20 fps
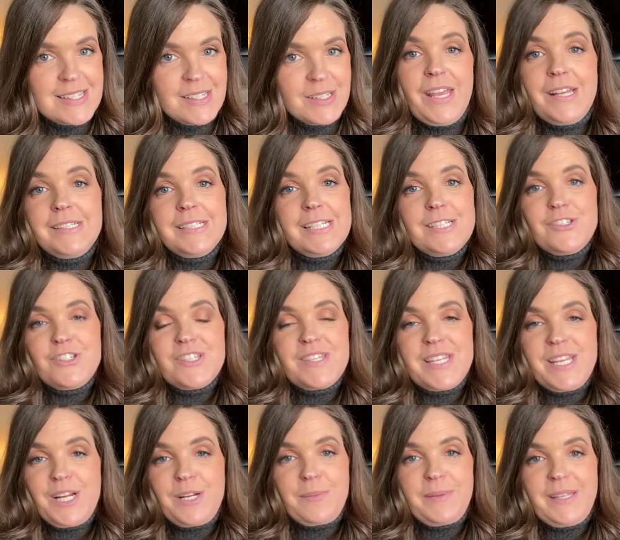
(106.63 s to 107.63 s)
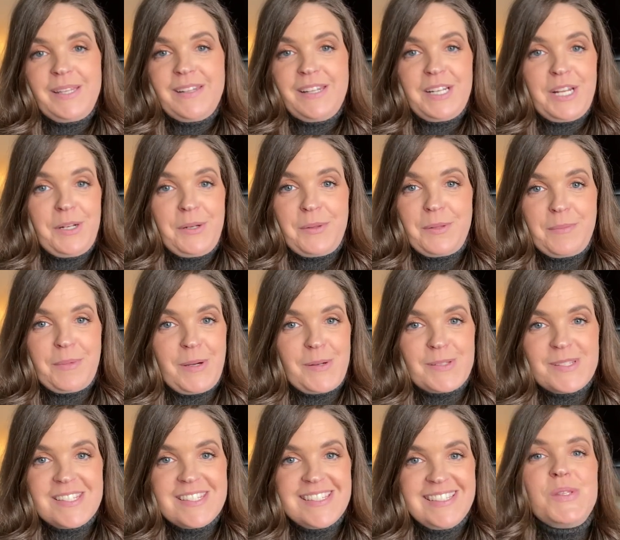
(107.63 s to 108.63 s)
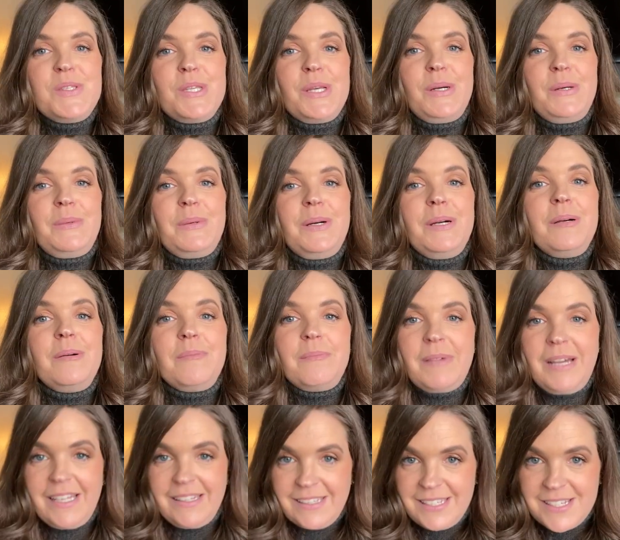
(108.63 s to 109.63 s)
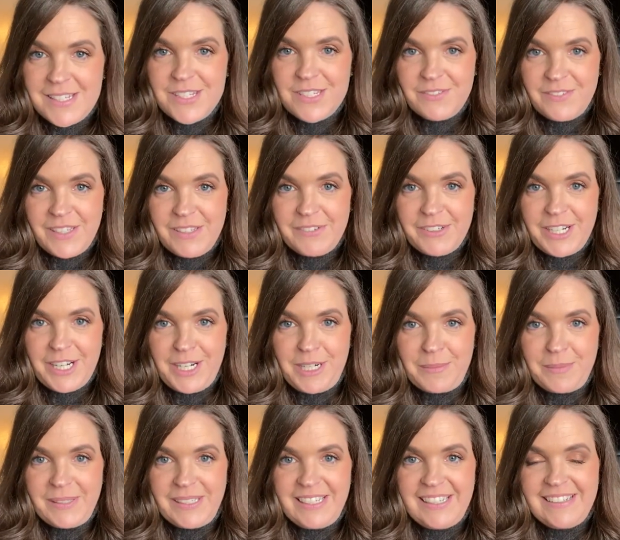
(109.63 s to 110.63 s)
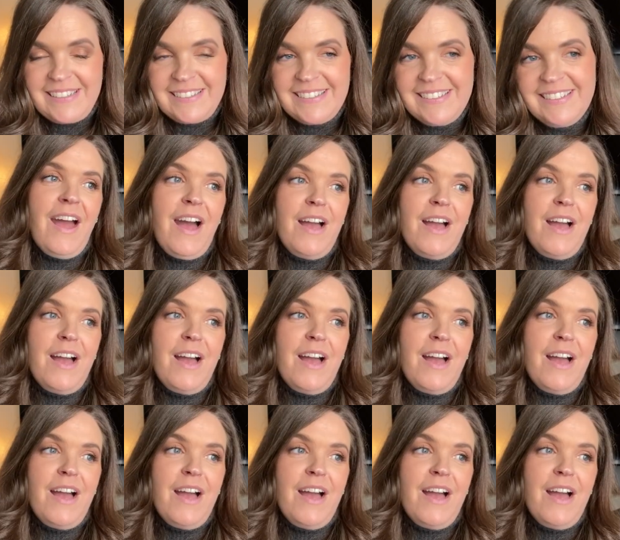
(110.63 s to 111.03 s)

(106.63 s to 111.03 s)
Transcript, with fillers: And it's just the airplane that I know the most. So my least favorite airplane.